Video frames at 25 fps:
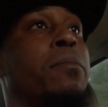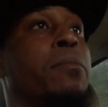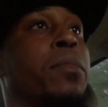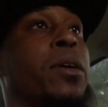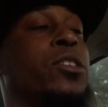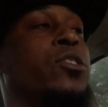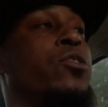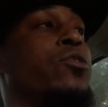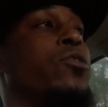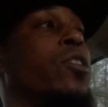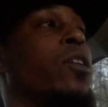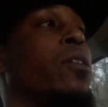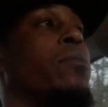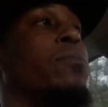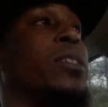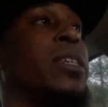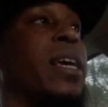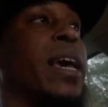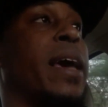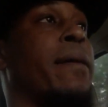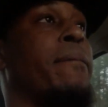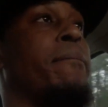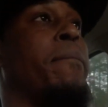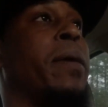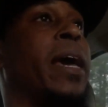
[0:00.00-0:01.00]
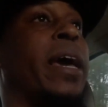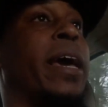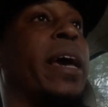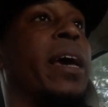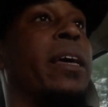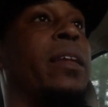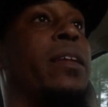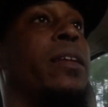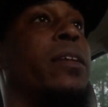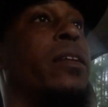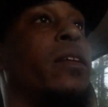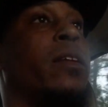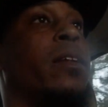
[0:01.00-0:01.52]
But you know what I'm saying,
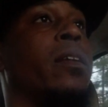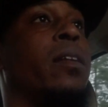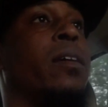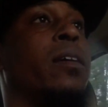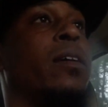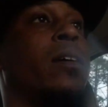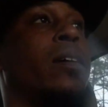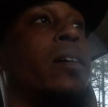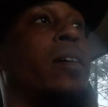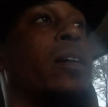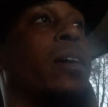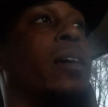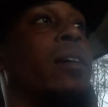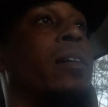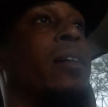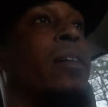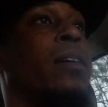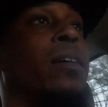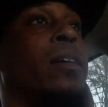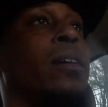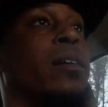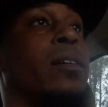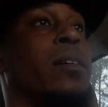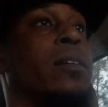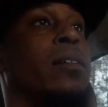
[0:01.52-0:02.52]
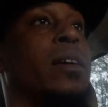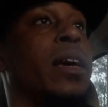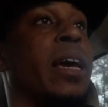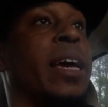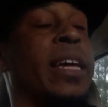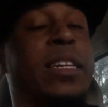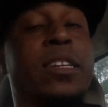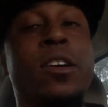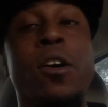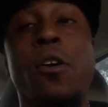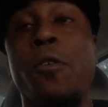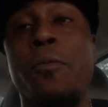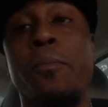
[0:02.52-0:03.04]
man,
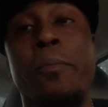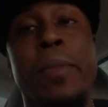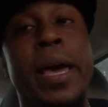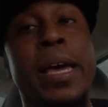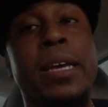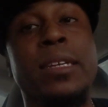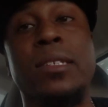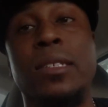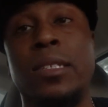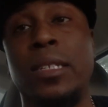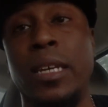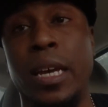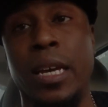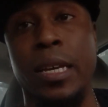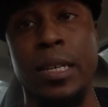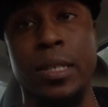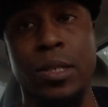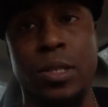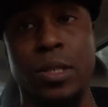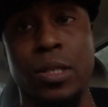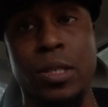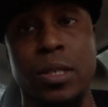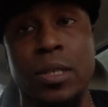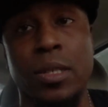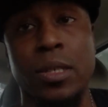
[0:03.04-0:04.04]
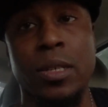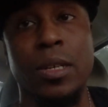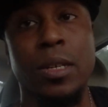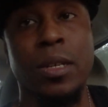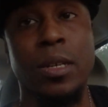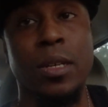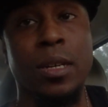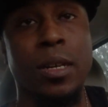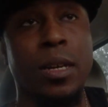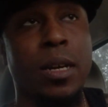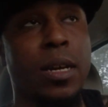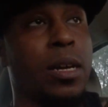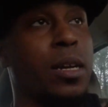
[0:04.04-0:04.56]
it don't make sense
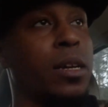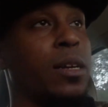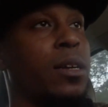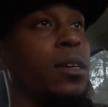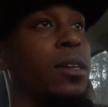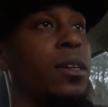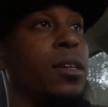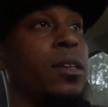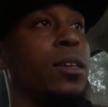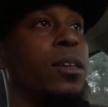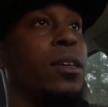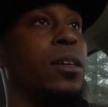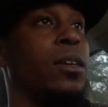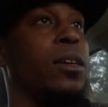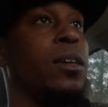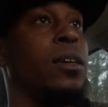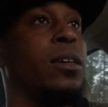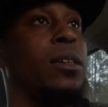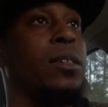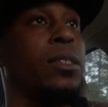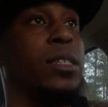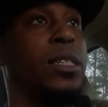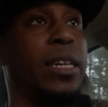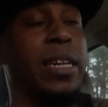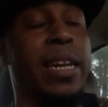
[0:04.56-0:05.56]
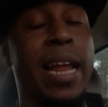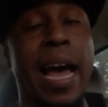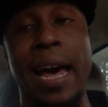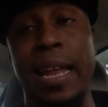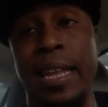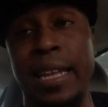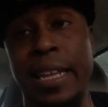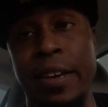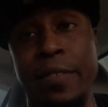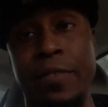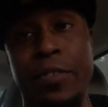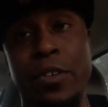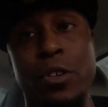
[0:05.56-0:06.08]
to
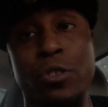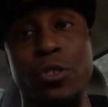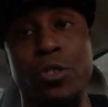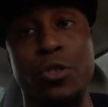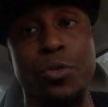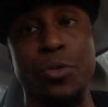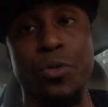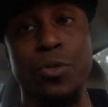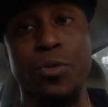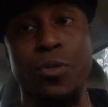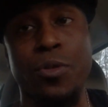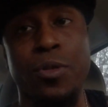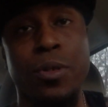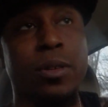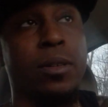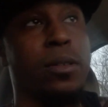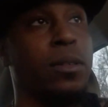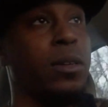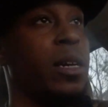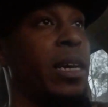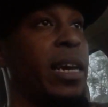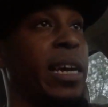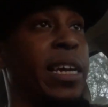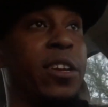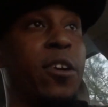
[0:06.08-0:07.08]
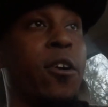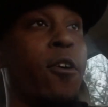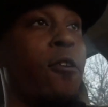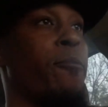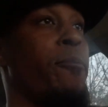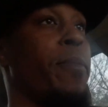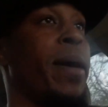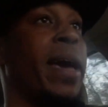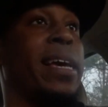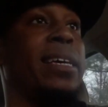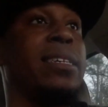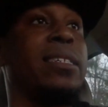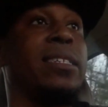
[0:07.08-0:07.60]
not live your truth. It
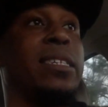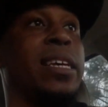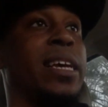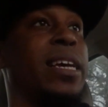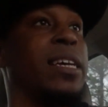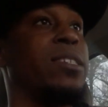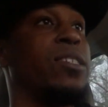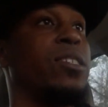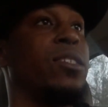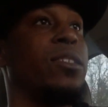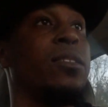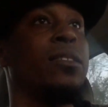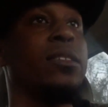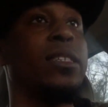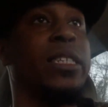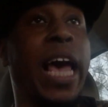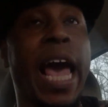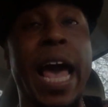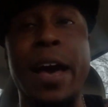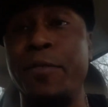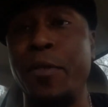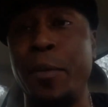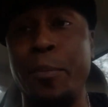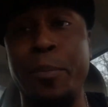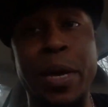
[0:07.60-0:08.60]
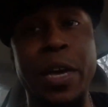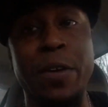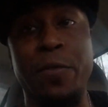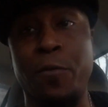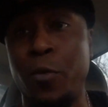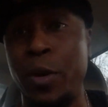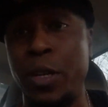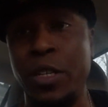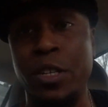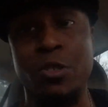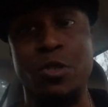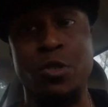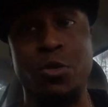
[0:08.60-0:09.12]
don't make sense to have a beef
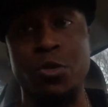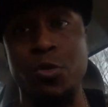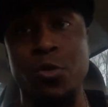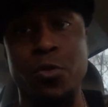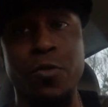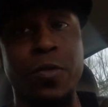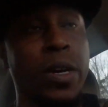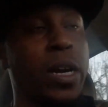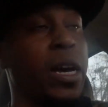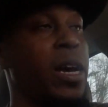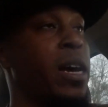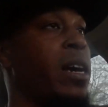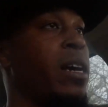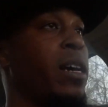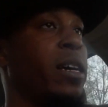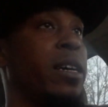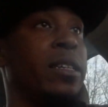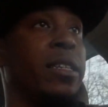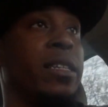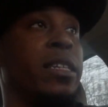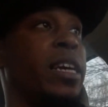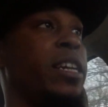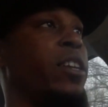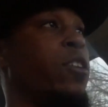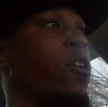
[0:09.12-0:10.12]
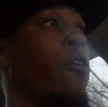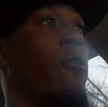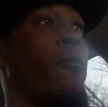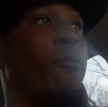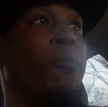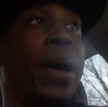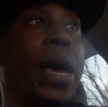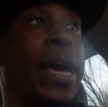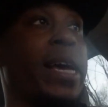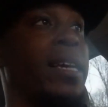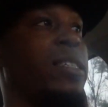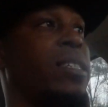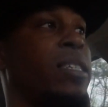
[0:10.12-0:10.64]
with the truth. It don't
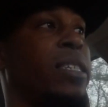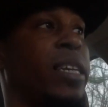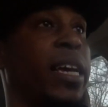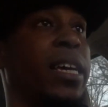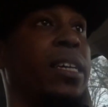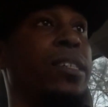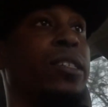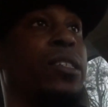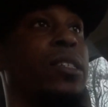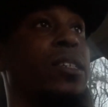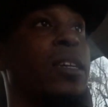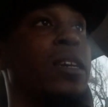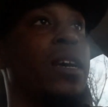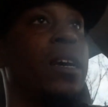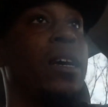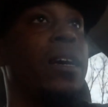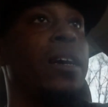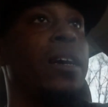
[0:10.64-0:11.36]
make sense